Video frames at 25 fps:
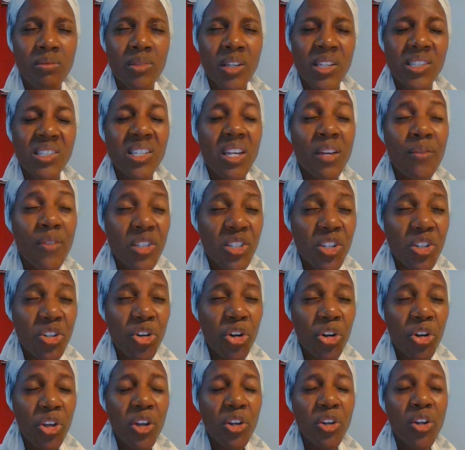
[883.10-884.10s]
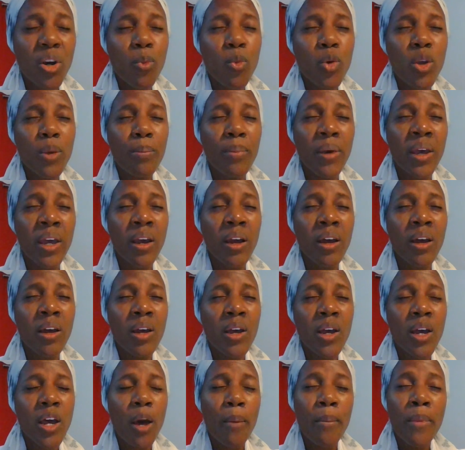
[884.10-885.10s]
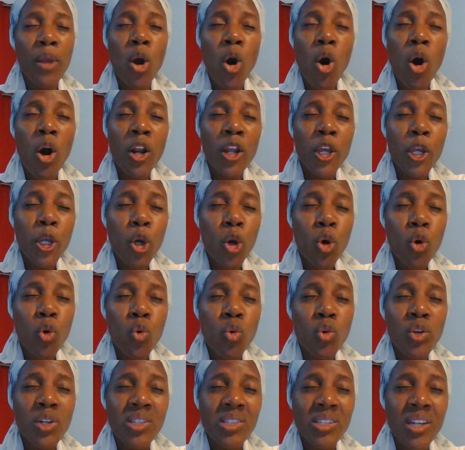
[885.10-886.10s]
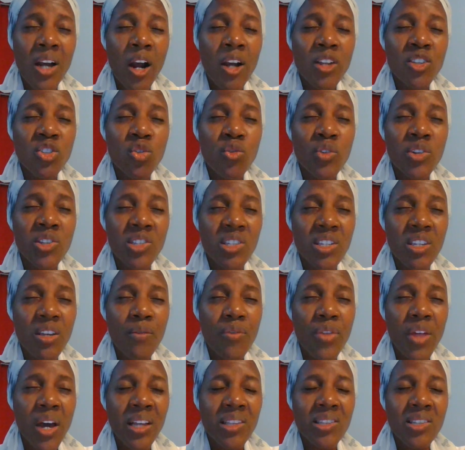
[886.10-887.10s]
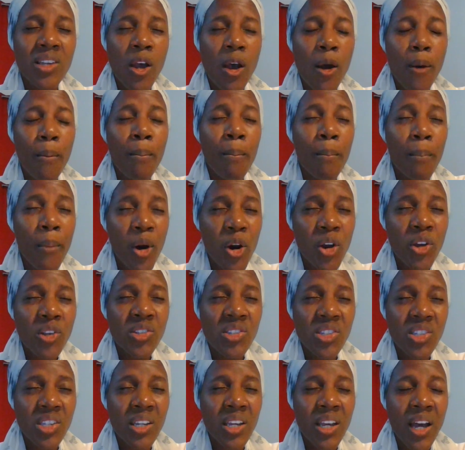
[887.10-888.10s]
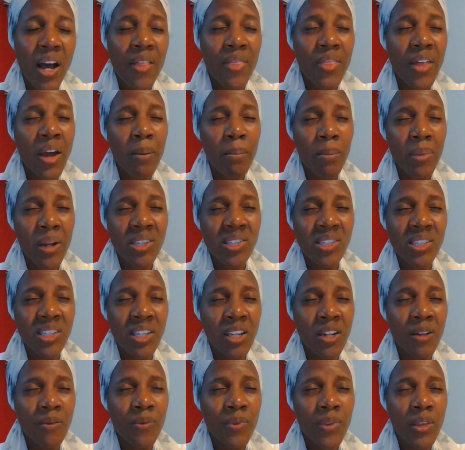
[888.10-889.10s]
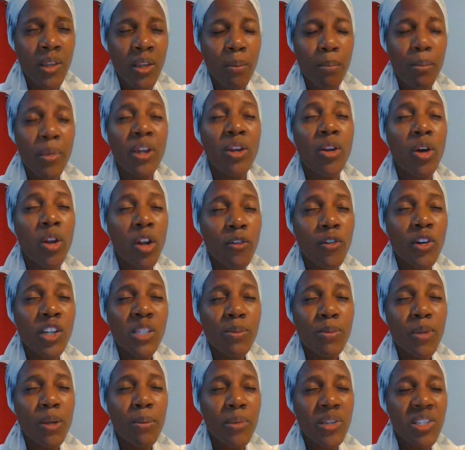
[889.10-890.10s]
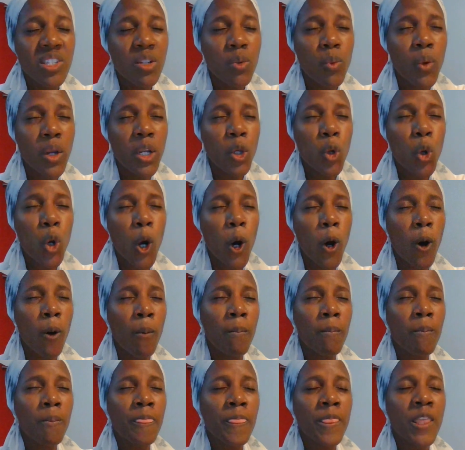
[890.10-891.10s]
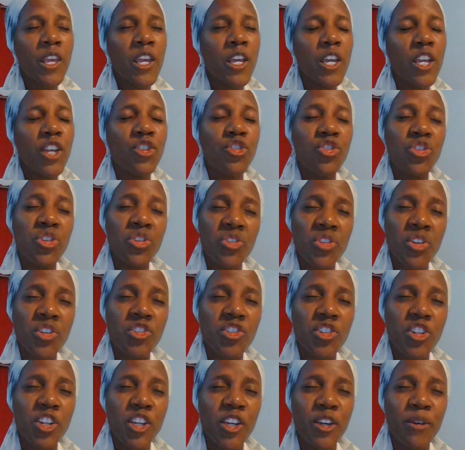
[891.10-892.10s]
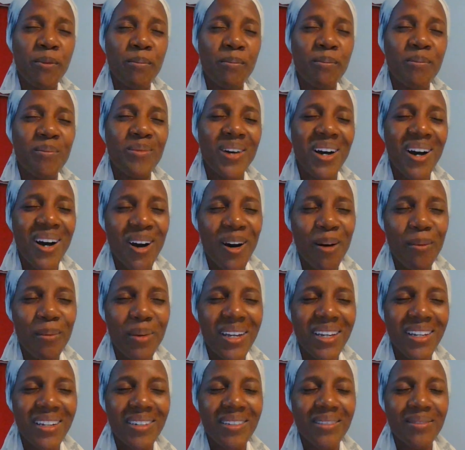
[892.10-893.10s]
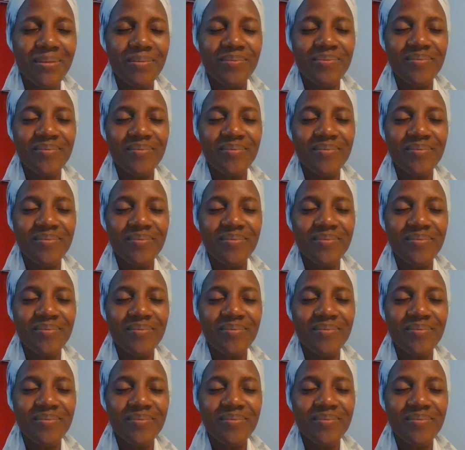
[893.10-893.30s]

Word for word: Save us in your kingdom, we beg. May all here who desire to receive that mercy and that blessing, may none of us be missing when you come. In Jesus' name, amen.